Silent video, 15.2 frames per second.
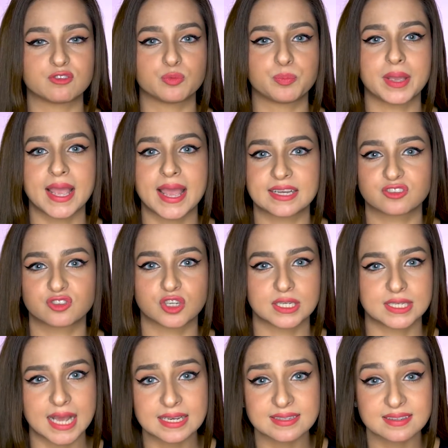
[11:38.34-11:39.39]
to pay extra
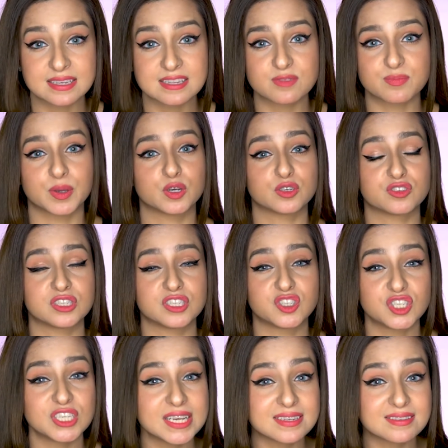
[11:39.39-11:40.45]
taxes because the
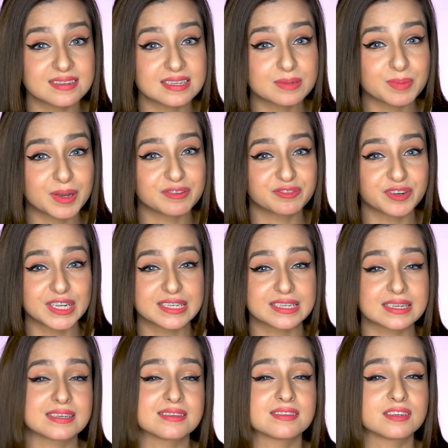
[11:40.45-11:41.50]
GST, my friend,
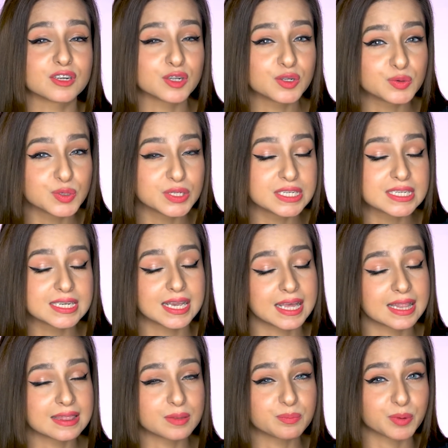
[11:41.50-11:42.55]
is included
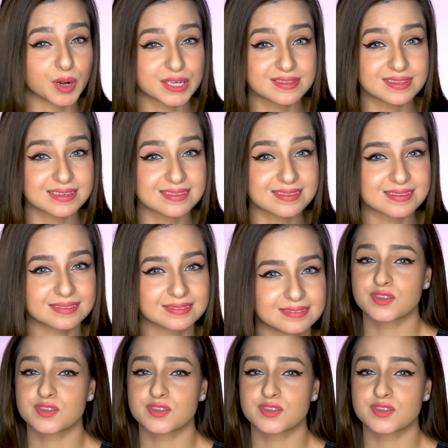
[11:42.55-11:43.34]
in the prices.